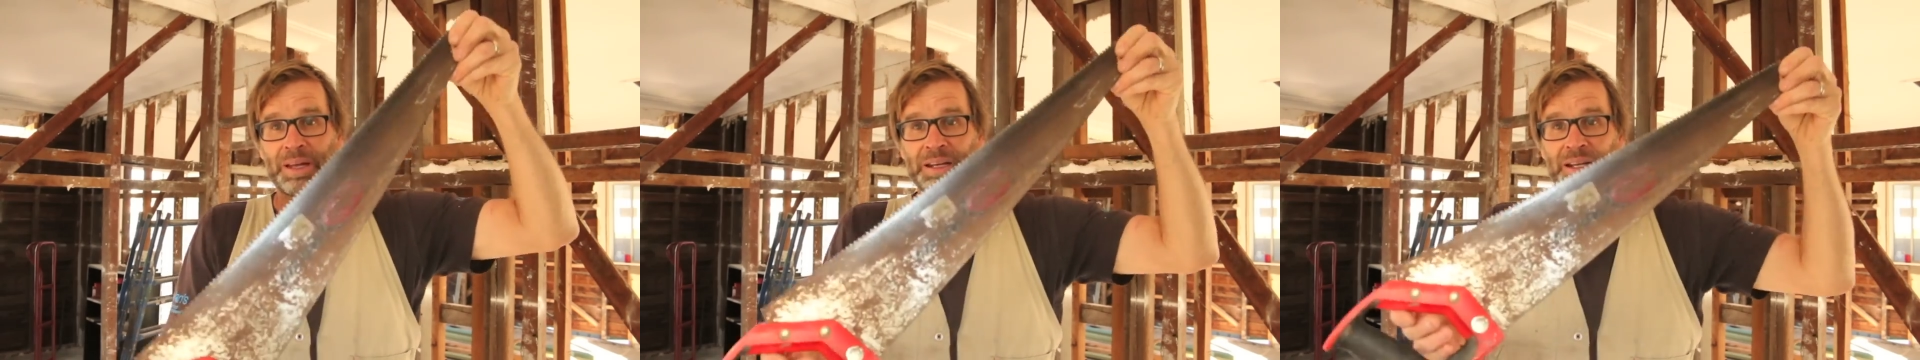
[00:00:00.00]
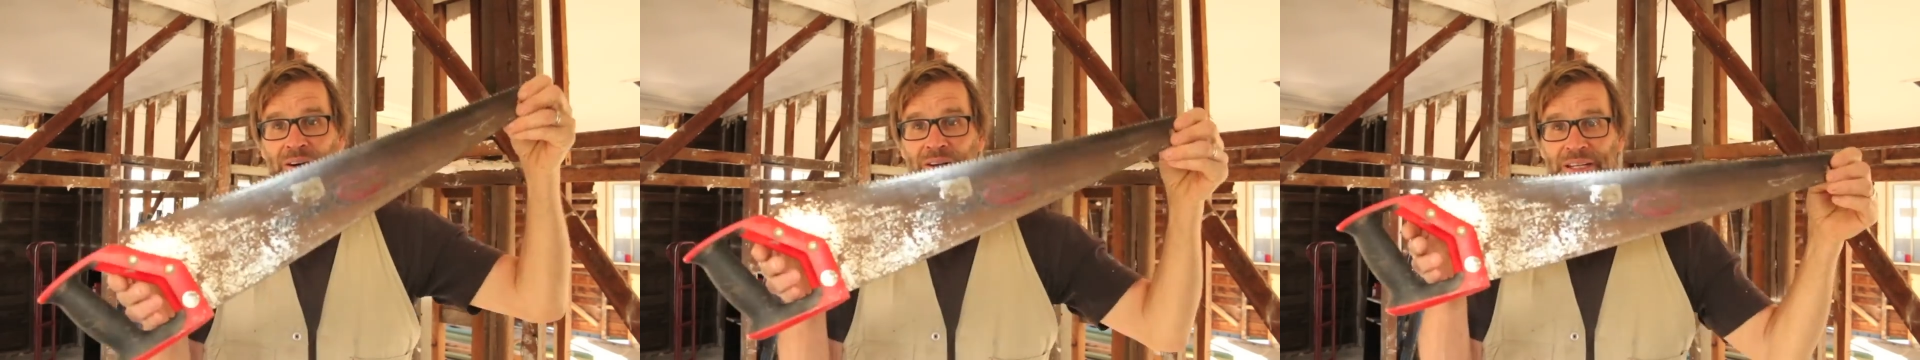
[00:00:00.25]

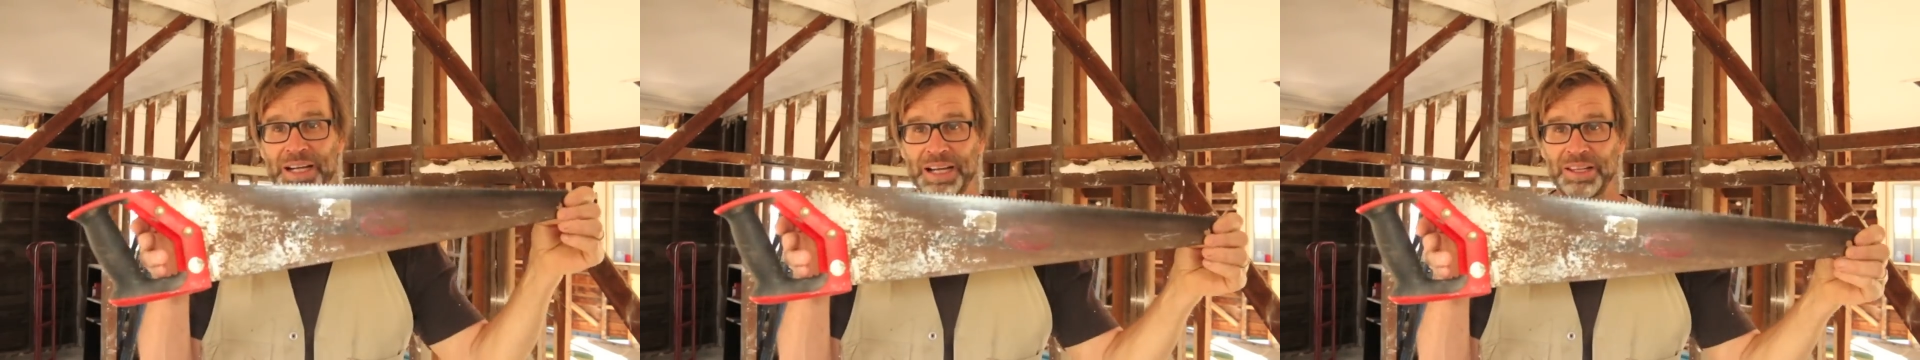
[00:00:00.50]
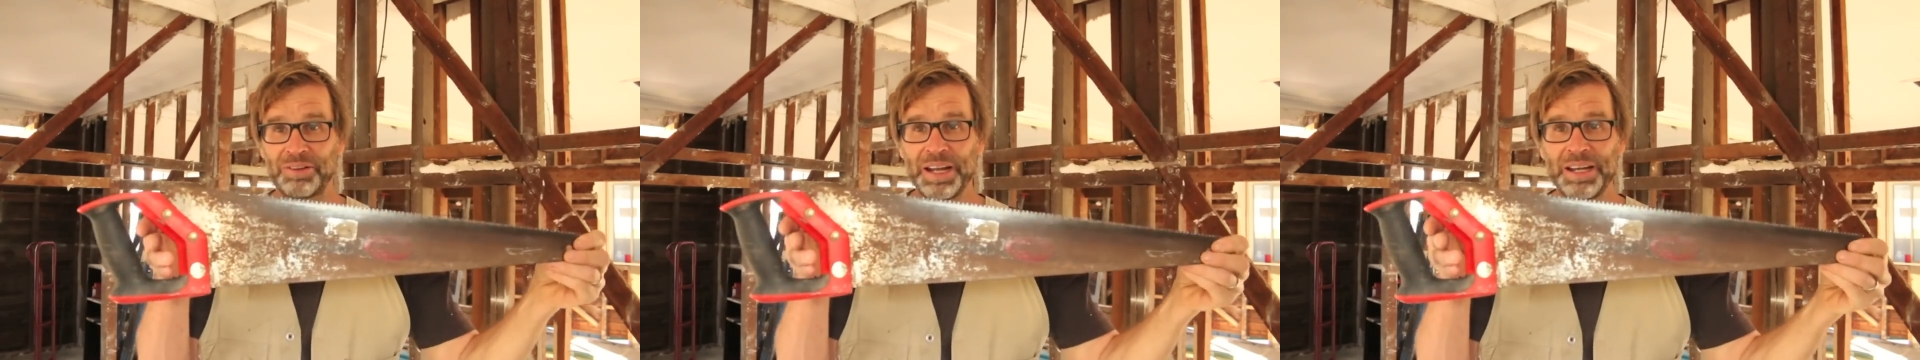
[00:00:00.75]
And now on the
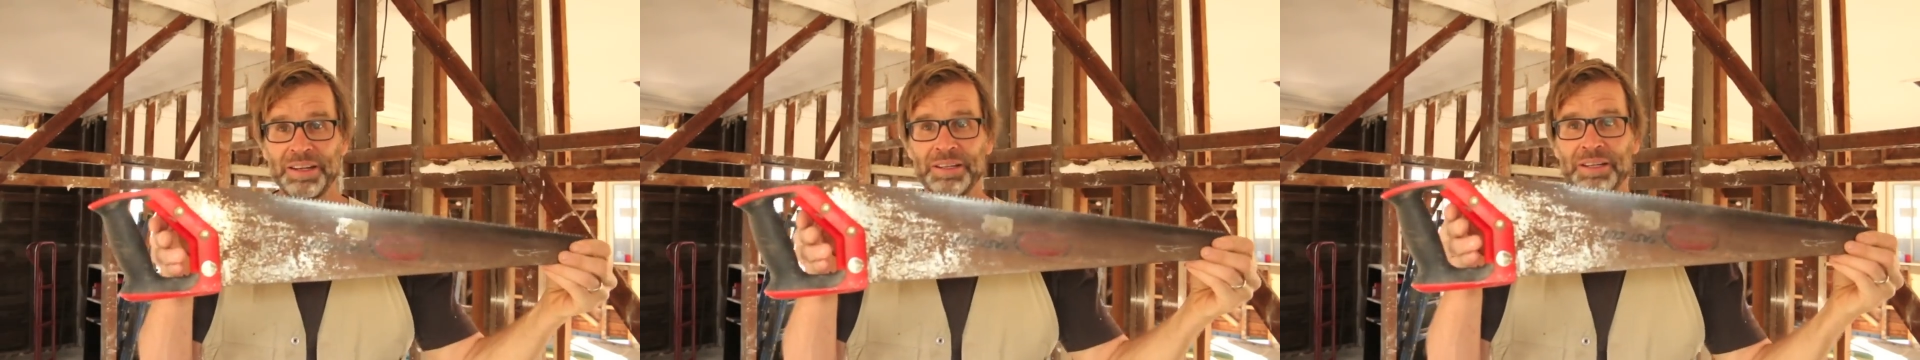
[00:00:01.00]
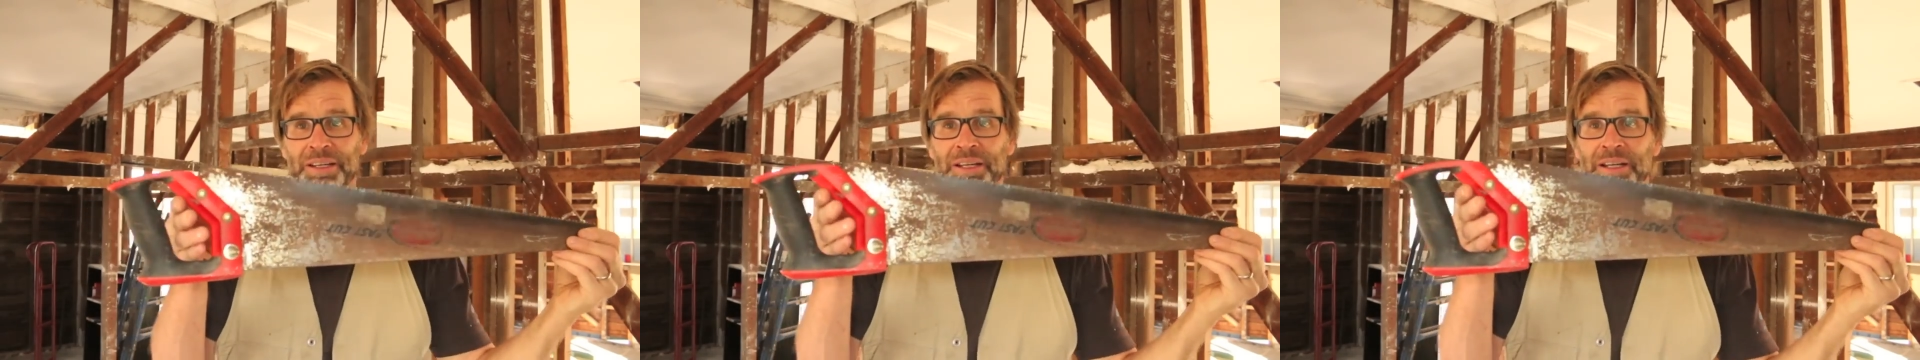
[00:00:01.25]
other
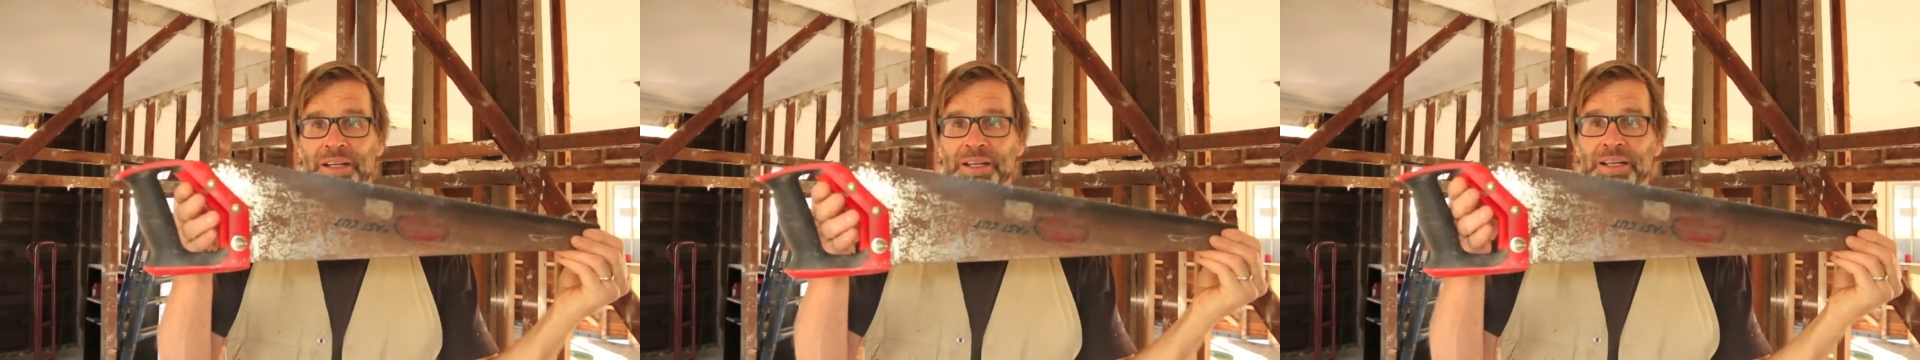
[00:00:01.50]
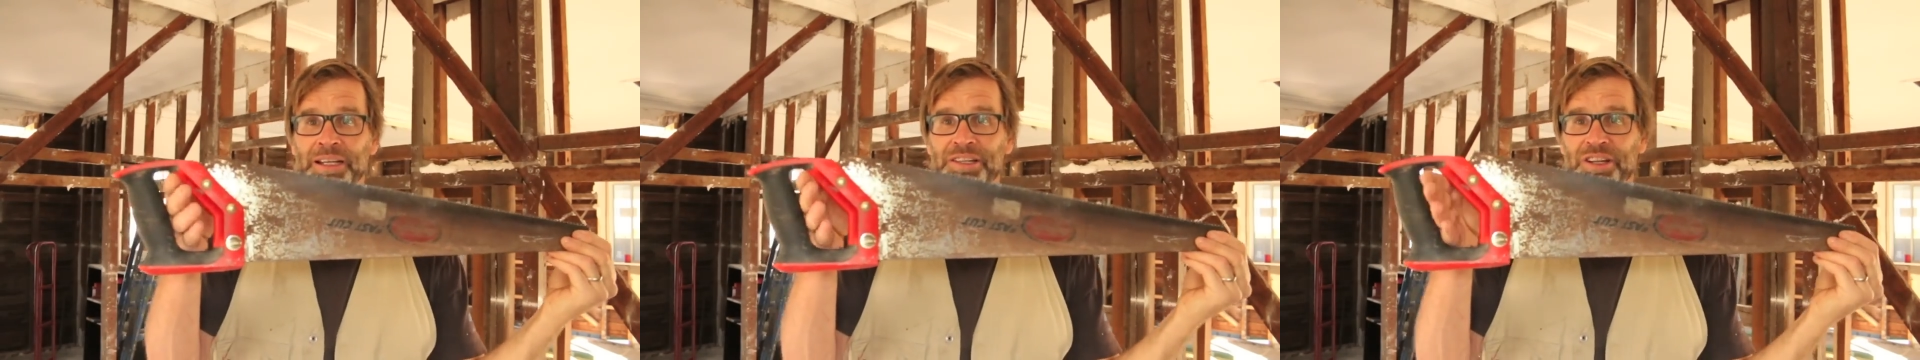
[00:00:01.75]
end,
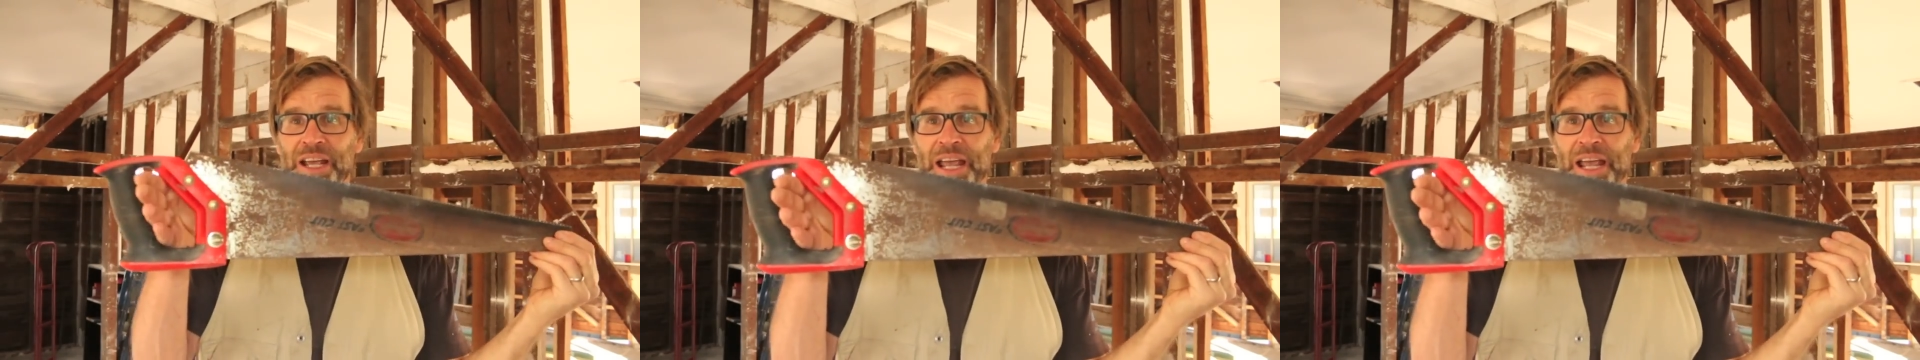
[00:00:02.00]
get